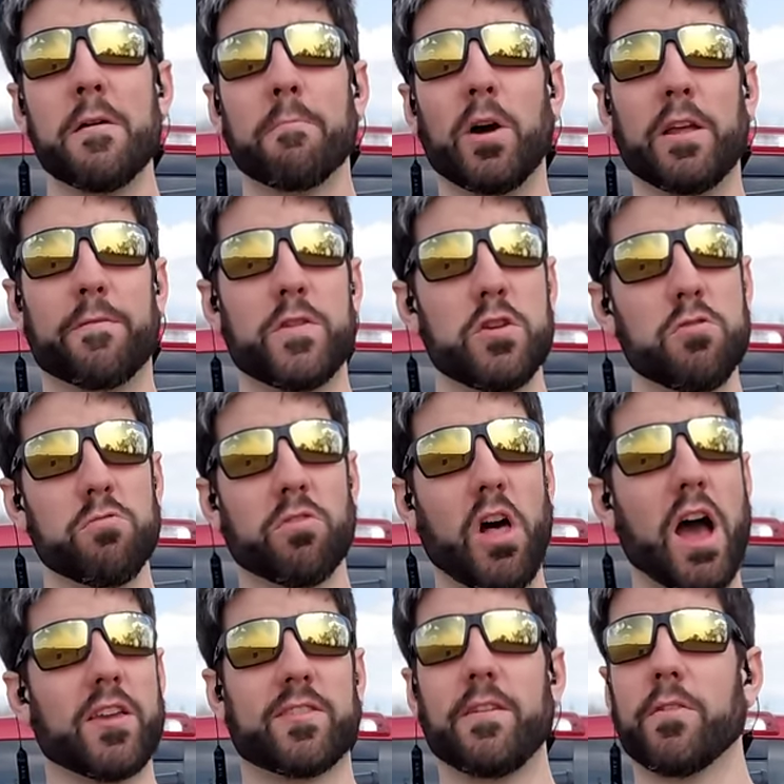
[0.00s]
But if you
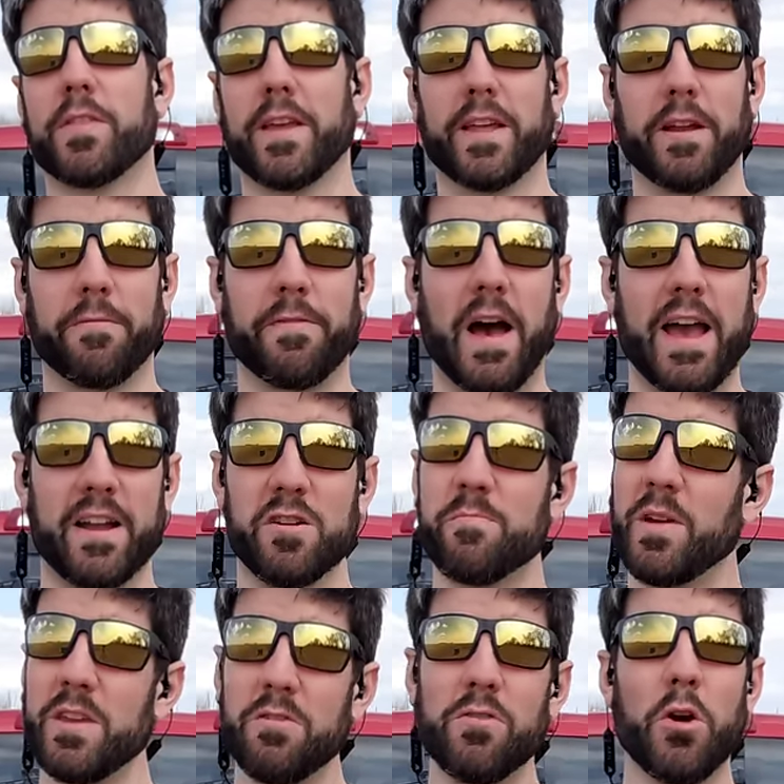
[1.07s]
lost everything in a fire,
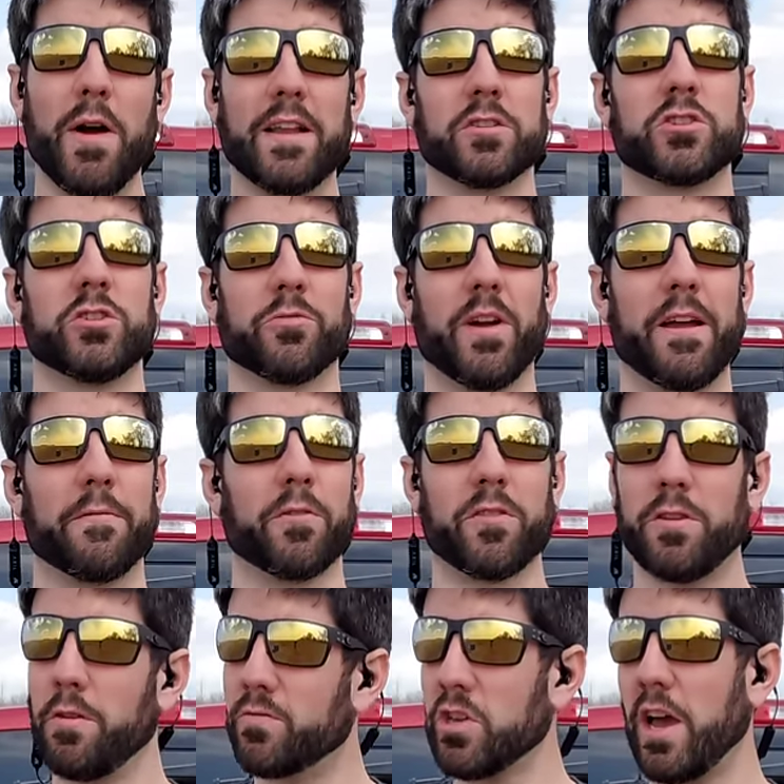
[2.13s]
but you know how to shoot rifles
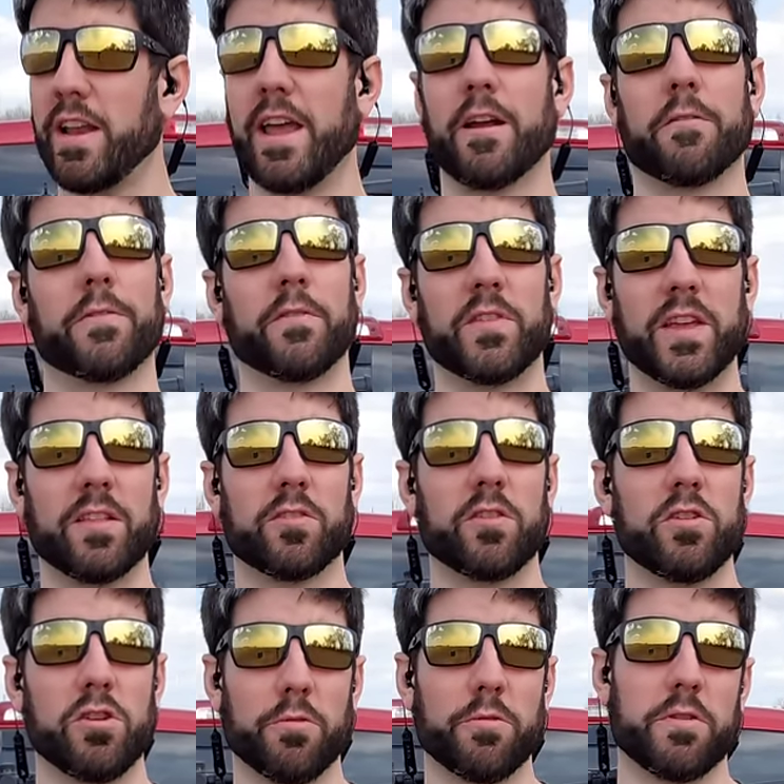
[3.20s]
and you've shot AR-15s and
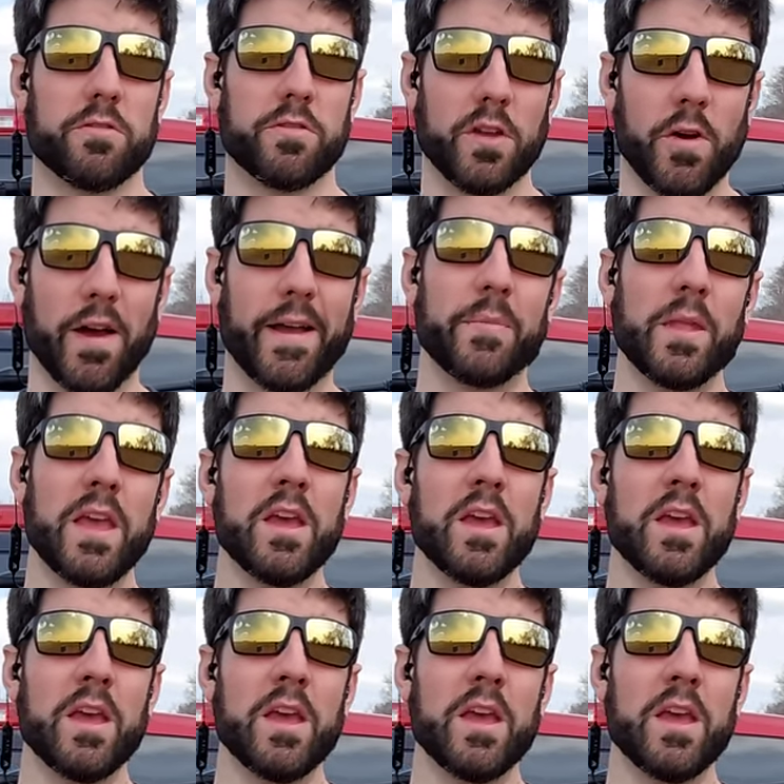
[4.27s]
you know what you're doing,